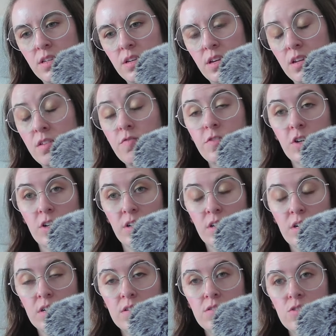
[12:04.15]

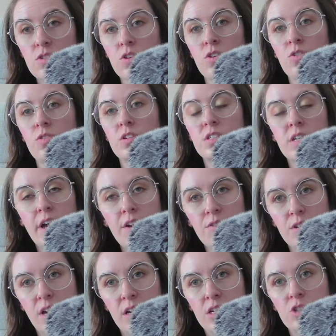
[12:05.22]
inadvertent, so the Shadow
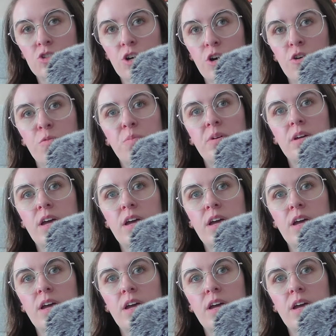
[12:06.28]
Daddy trope,